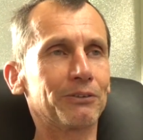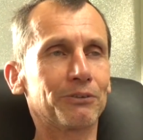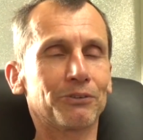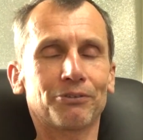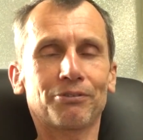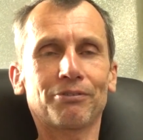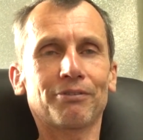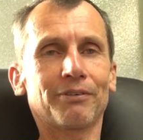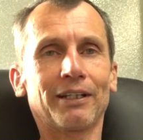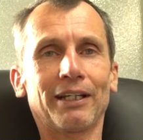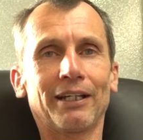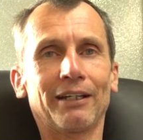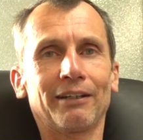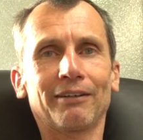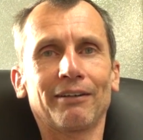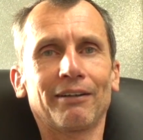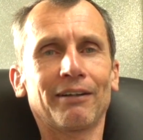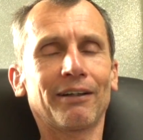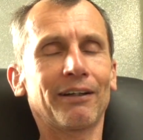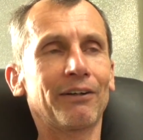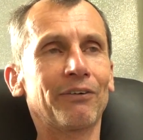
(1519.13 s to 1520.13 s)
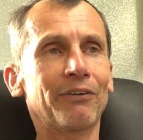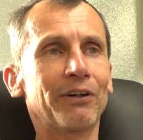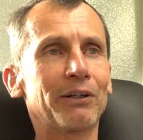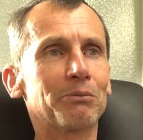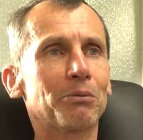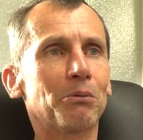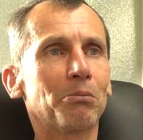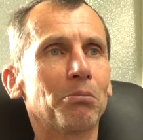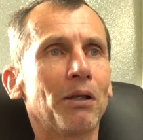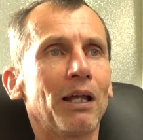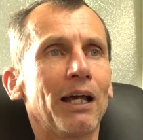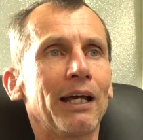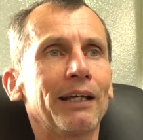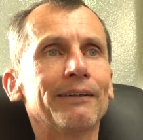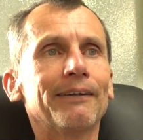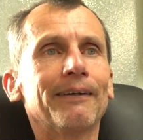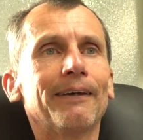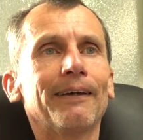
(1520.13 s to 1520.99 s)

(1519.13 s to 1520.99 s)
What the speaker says: It was incredible plane.